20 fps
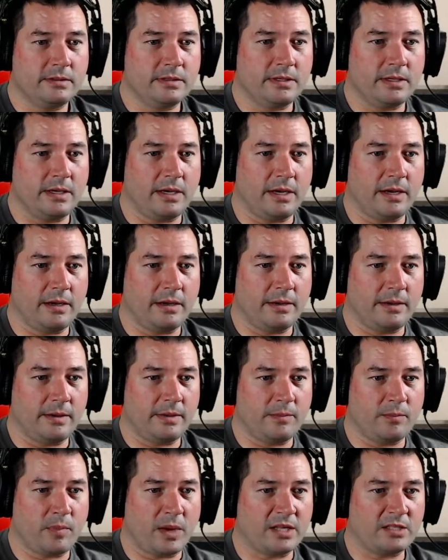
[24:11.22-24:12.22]

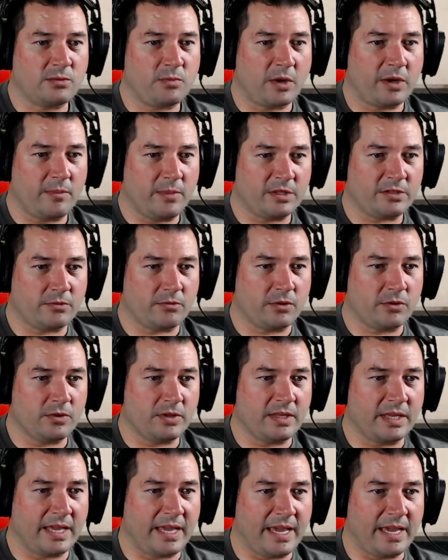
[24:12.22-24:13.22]
Bots pretty much ruined
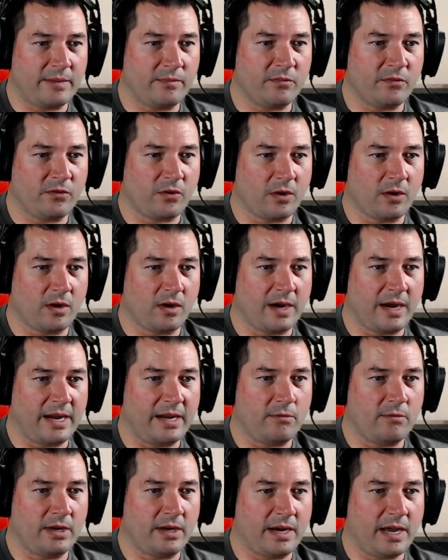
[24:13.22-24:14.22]
the game for
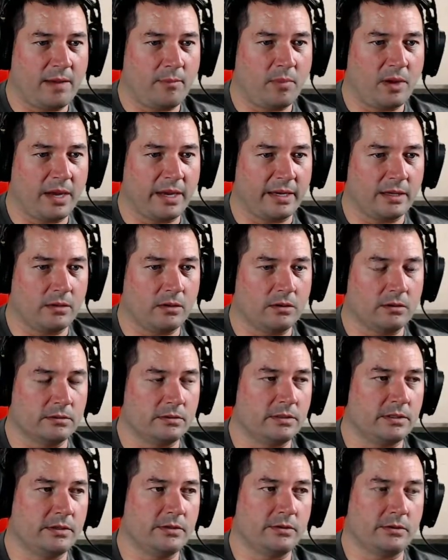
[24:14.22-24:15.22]
anyone not buying gold.
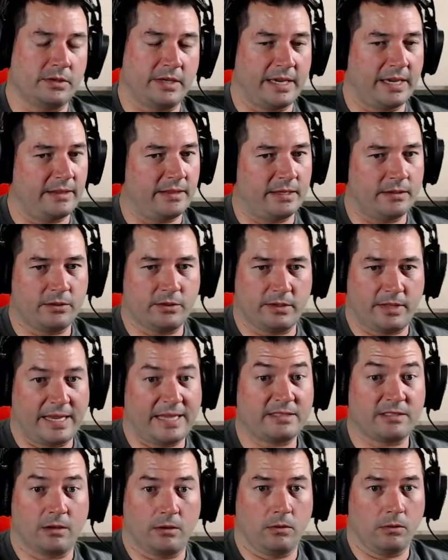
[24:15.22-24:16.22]
Dude, yeah,
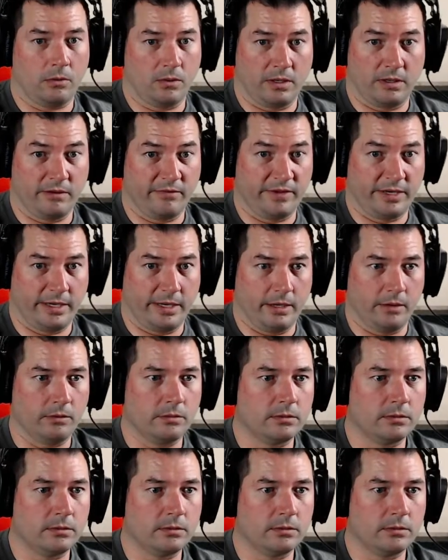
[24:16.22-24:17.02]
that's a whole other video.